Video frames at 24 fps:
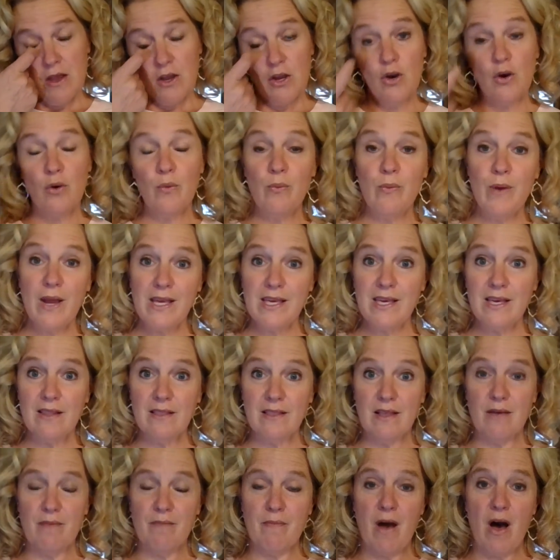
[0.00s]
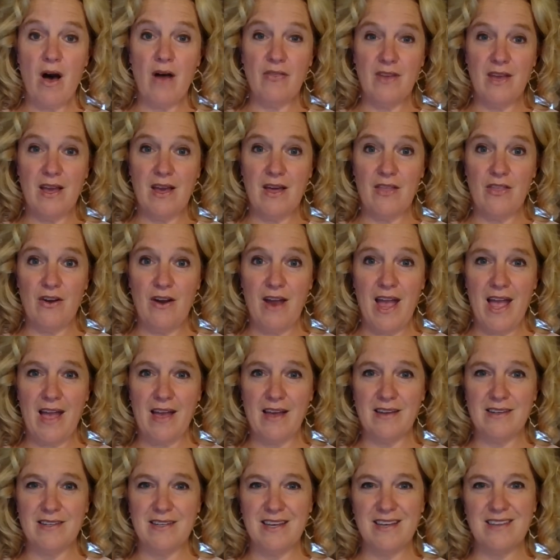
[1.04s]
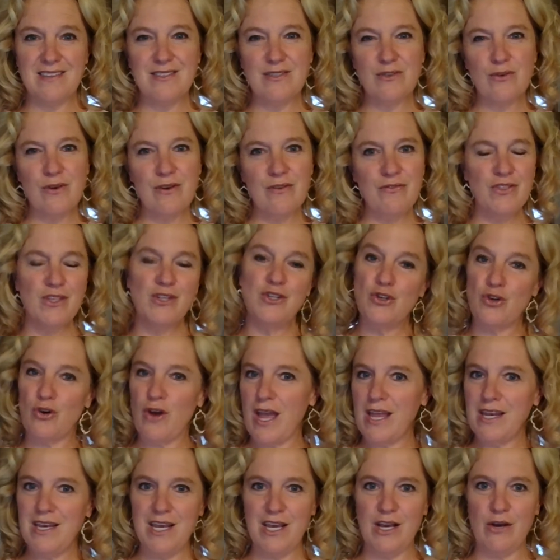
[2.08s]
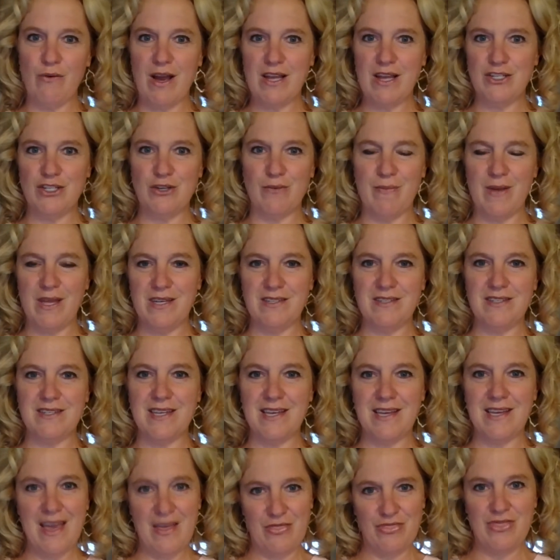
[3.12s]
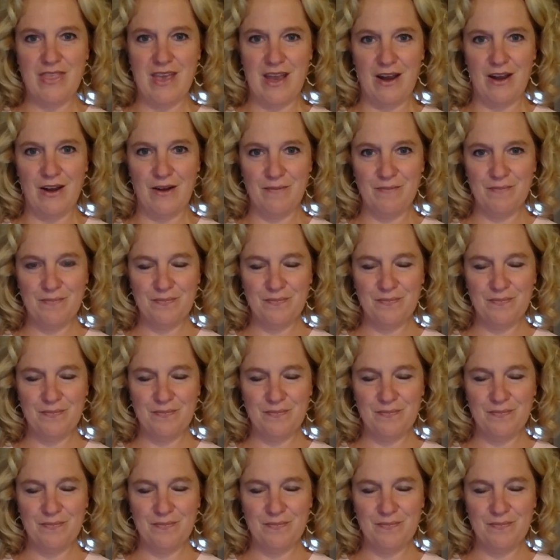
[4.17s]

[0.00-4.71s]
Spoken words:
Curriculum, on the other hand, is sort of the training regimen to get there.